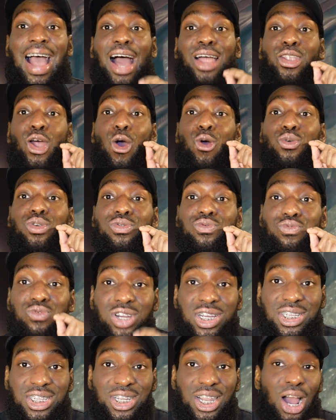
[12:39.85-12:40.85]
And the only
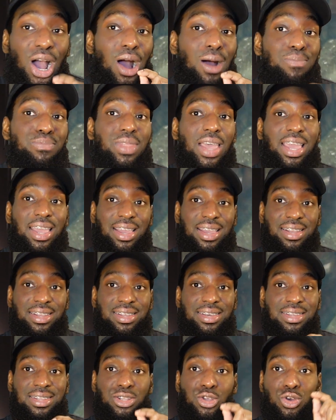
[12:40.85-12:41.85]
reason I
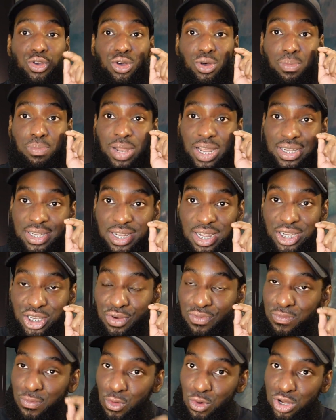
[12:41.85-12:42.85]
updated to a
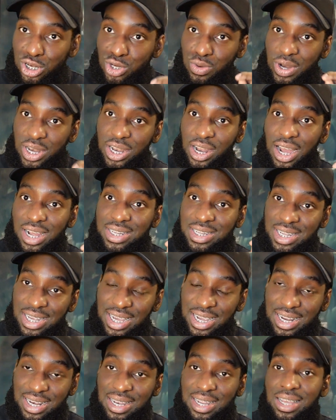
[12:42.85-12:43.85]
PlayStation 4 in
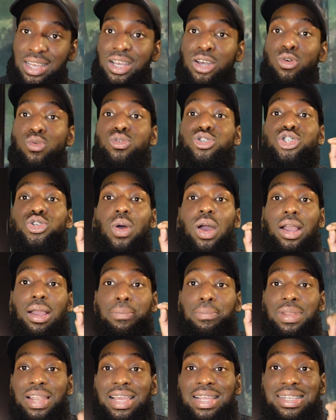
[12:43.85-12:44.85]
2019 was so I
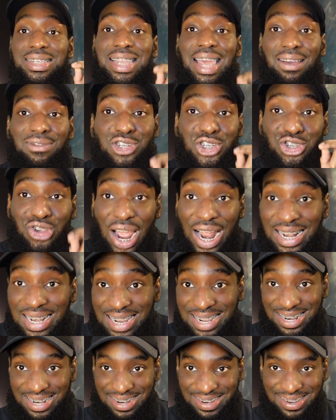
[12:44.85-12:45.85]
could play Death
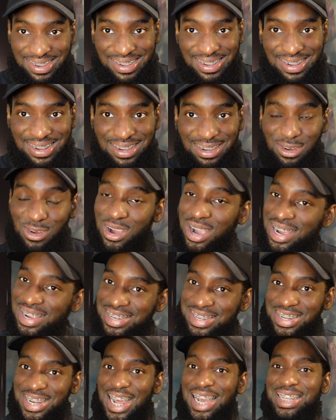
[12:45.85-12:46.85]
Stranding,
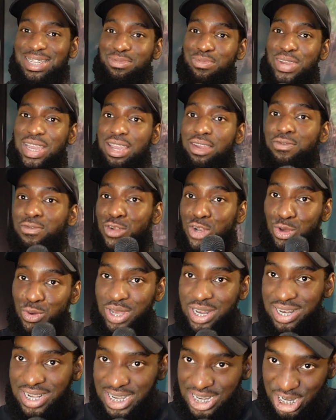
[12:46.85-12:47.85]
right? So that's me
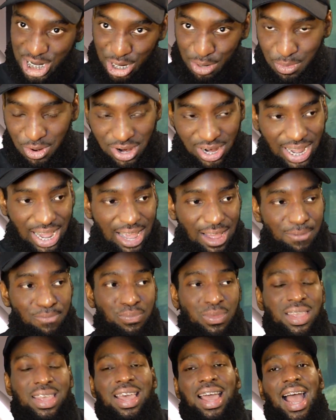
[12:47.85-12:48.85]
following Kojima
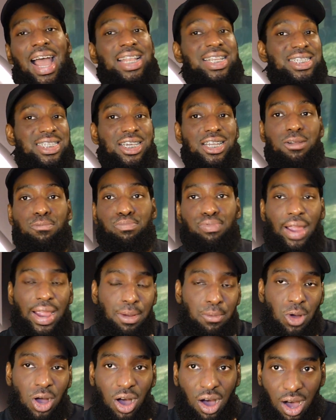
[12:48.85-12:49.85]
again, and he's gonna
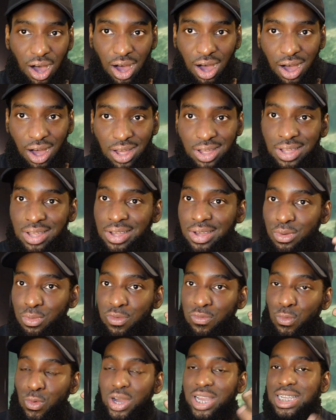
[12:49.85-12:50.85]
break my heart
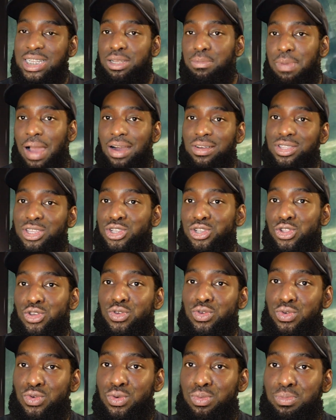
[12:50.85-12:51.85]
with what he's about to
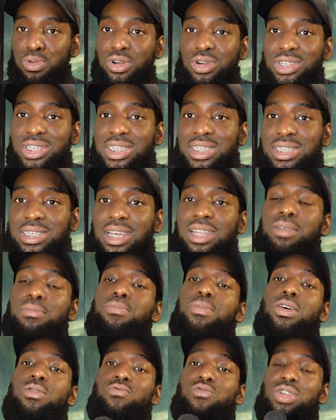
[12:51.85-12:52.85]
do, because he's going
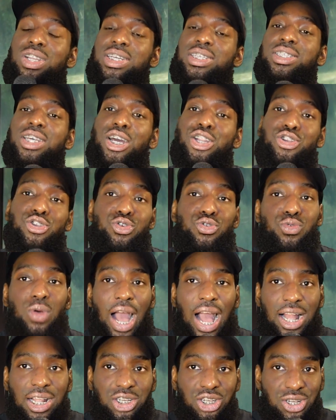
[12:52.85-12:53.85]
to release a new
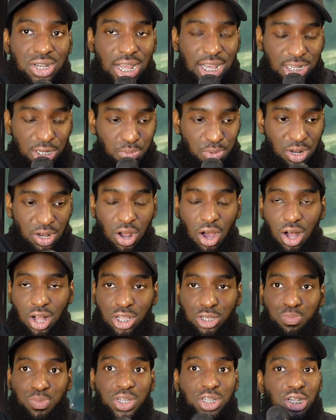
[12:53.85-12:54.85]
action
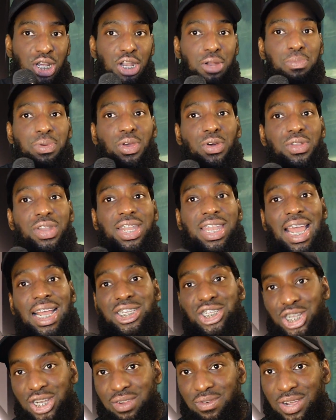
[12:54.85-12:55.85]
espionage, but it's going to be on the
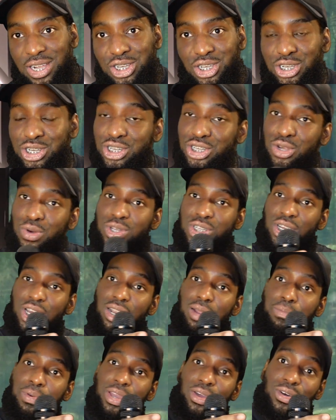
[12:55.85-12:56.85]
next generation. So it's
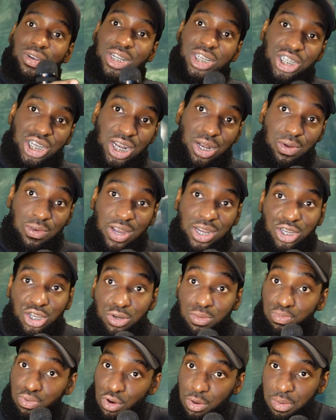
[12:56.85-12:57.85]
going to be on a
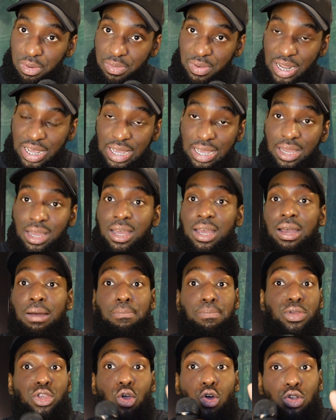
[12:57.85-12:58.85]
generation probably
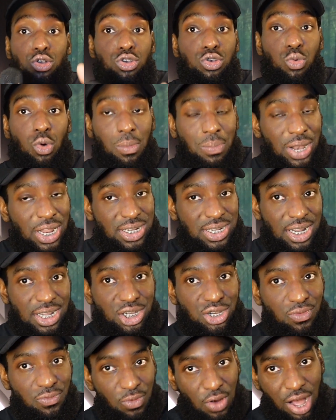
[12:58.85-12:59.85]
beyond what
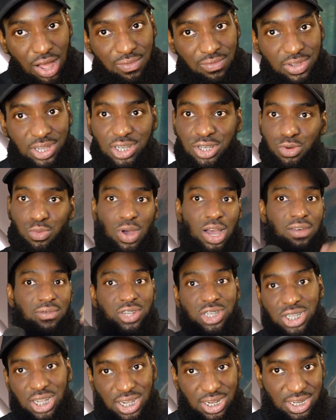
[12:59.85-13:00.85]
PlayStation 5 is, or
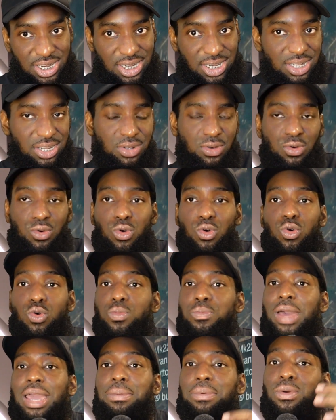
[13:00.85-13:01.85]
whatever 6 is,
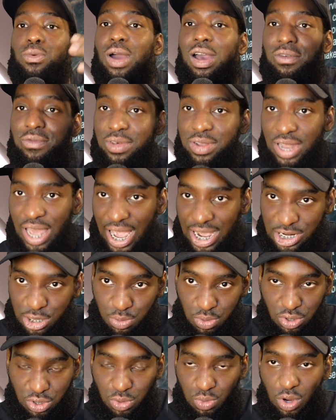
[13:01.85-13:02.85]
or maybe whatever the
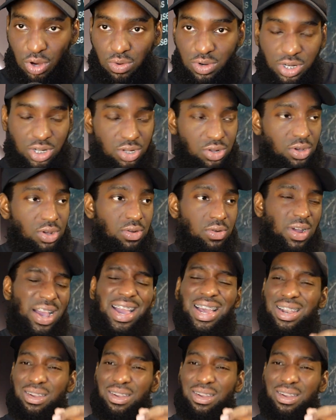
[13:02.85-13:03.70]
Xbox world is doing, right?